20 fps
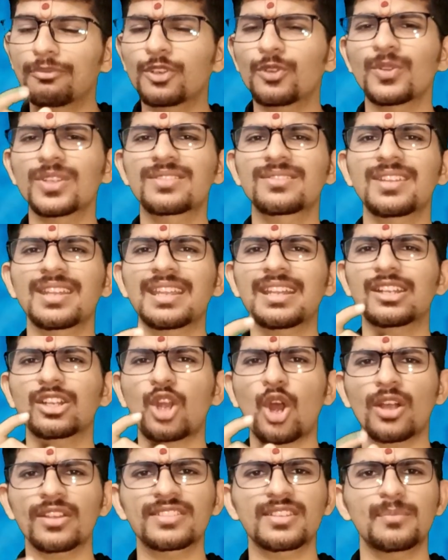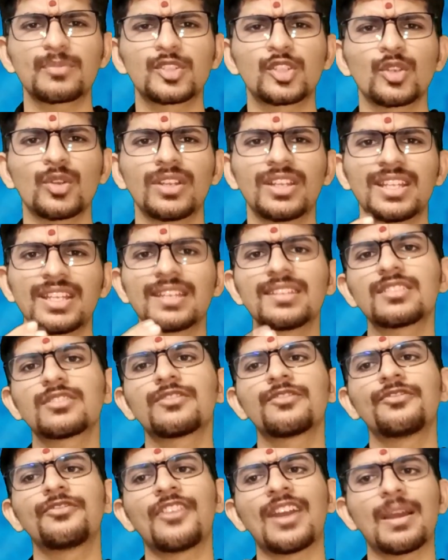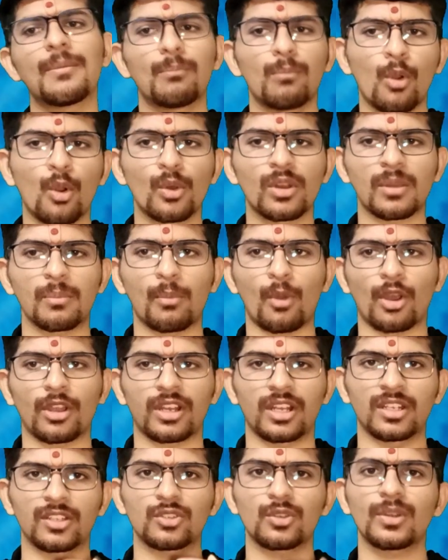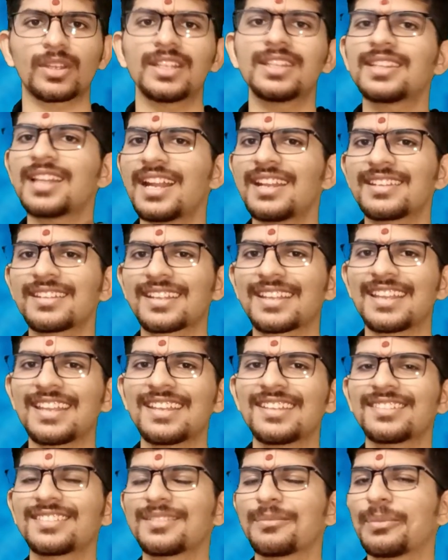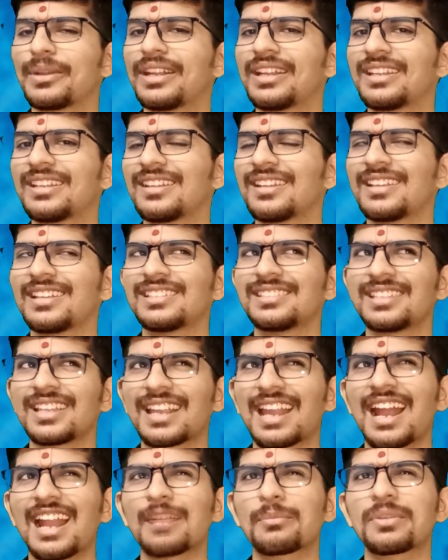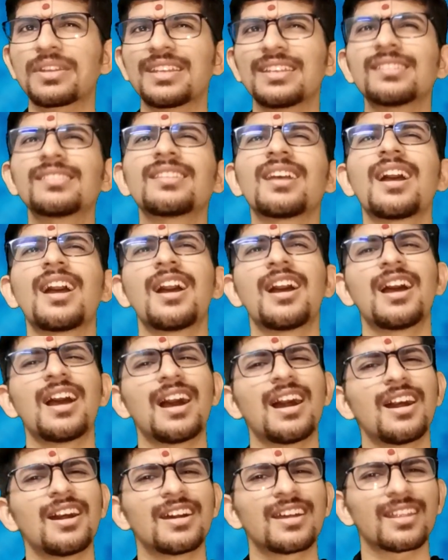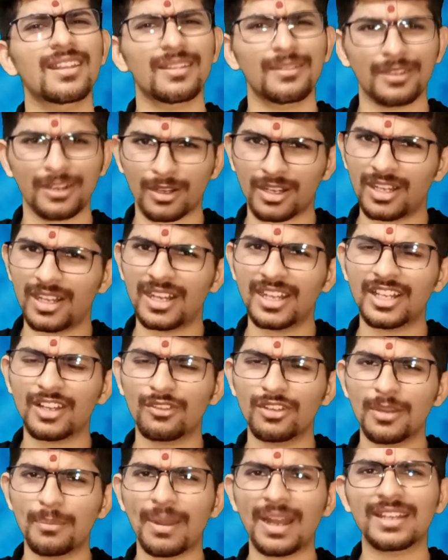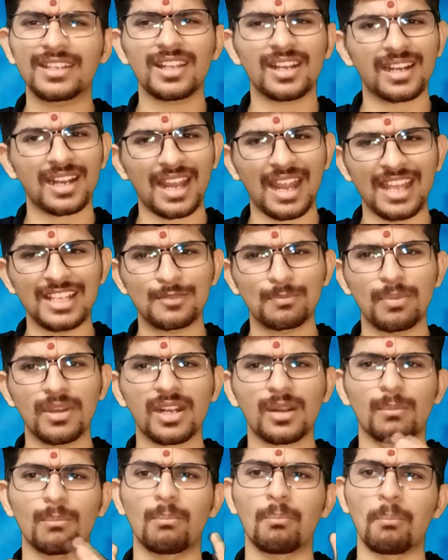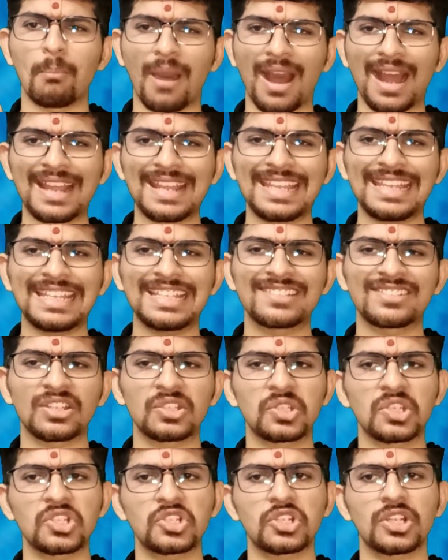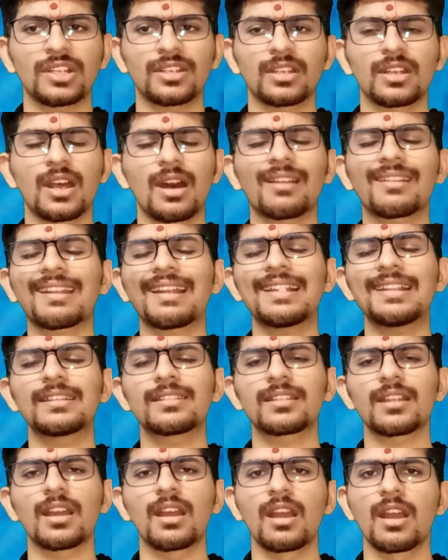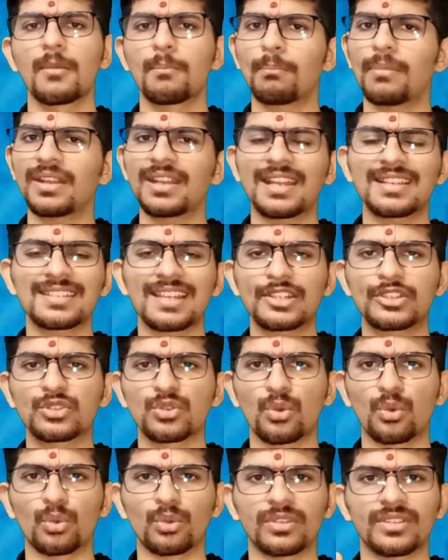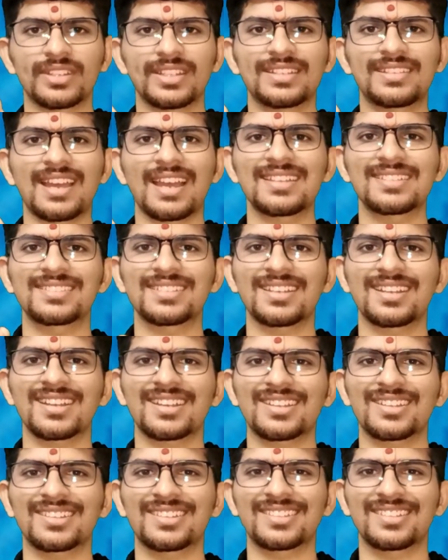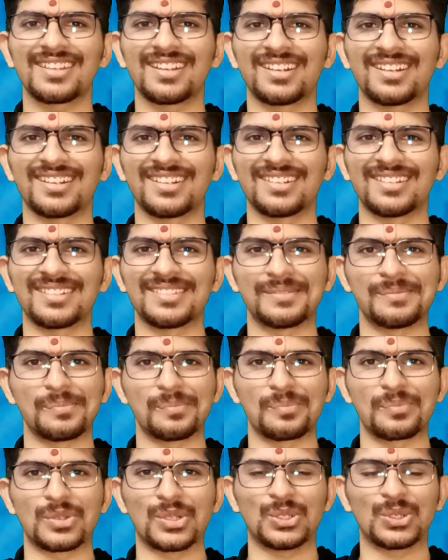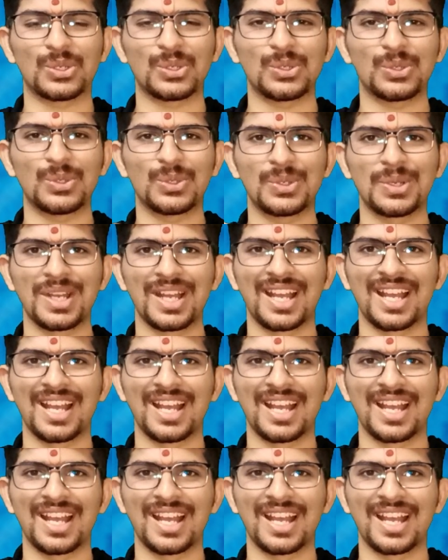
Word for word: twisting in conceptually is more important so in that case made is academy is relatively better as per my suggestion right but as i told it has a um, you know